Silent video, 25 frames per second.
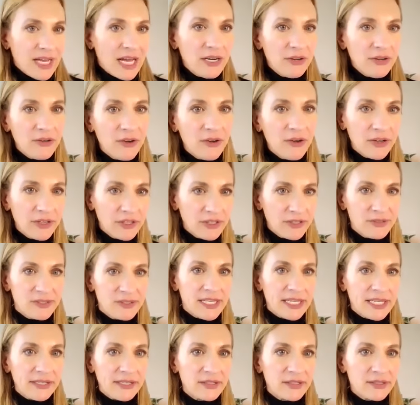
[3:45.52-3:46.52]
I don't know how to do
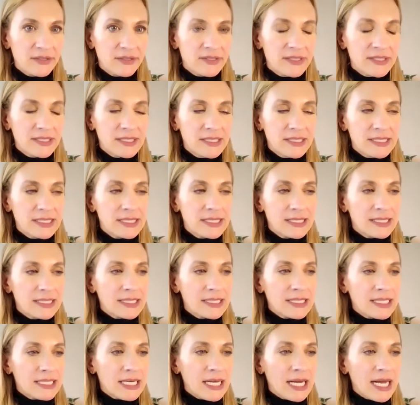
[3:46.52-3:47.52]
sales.
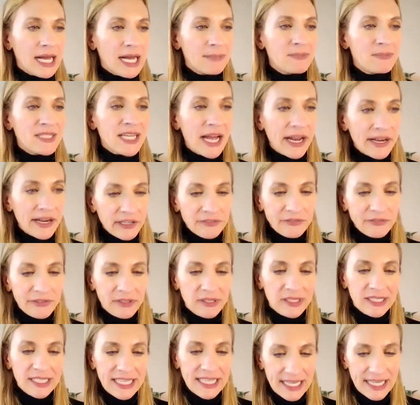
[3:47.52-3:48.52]
I'm tired of
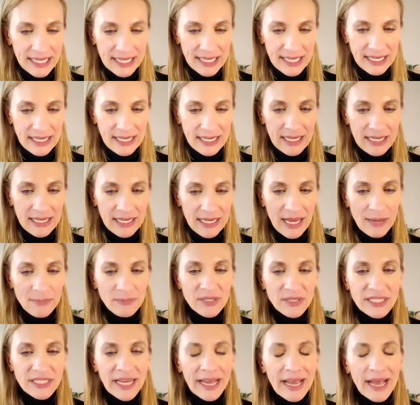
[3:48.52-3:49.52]
feeling icky.
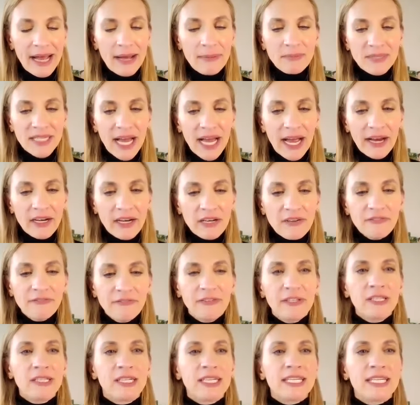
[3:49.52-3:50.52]
I'm so, I'm tired of
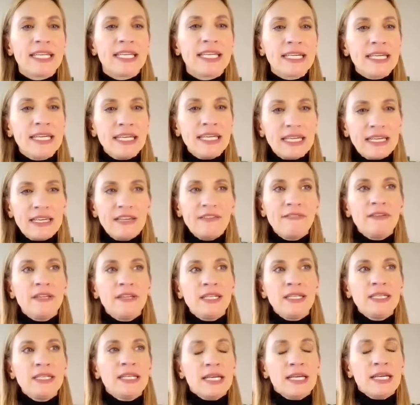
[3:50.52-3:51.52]
feeling icky,
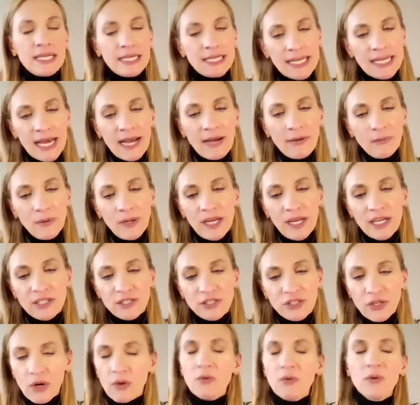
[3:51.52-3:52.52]
even not when I
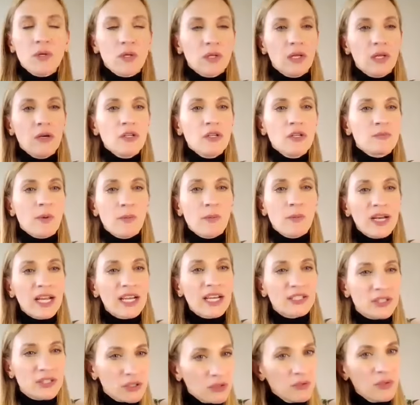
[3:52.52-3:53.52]
don't close, but when
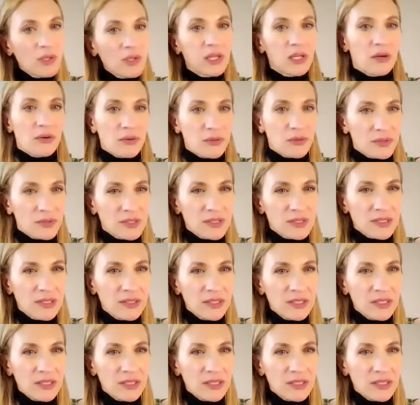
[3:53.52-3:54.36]
I do close.